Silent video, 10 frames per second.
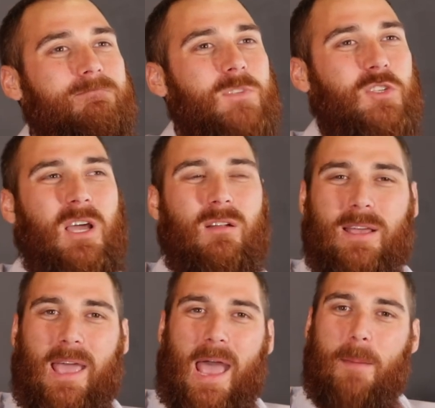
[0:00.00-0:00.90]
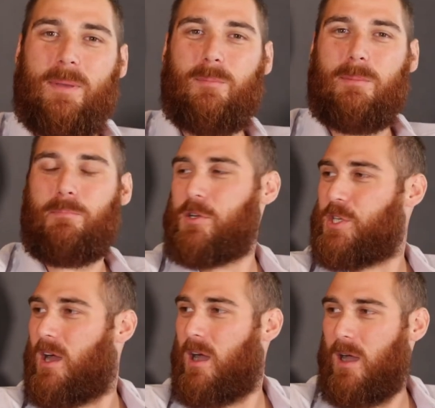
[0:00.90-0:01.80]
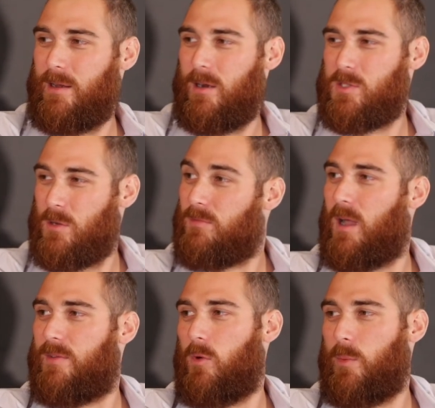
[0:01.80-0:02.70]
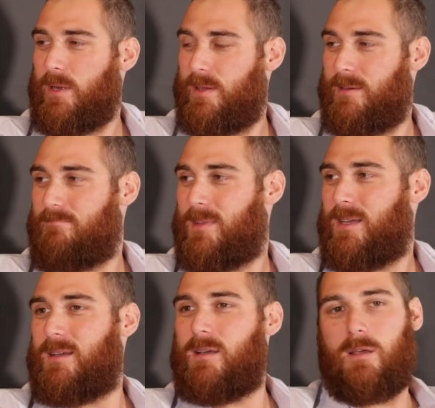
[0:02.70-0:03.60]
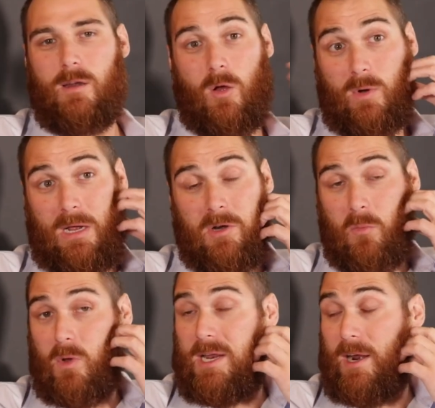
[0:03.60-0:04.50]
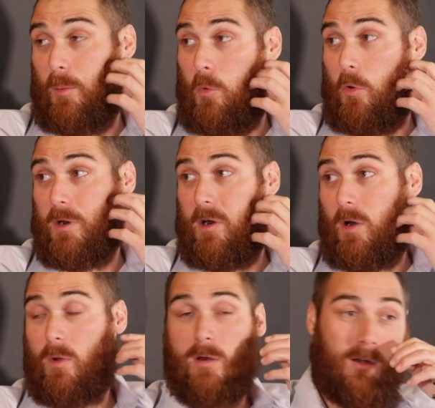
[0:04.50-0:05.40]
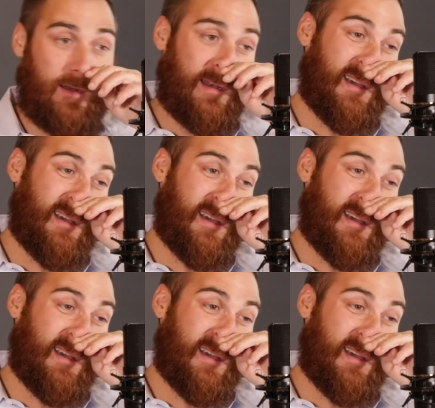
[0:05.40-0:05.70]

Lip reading: just kind of like happy to be pushing on, you know, surviving what we did. You know, we're down to 1 dagger board in our rudder,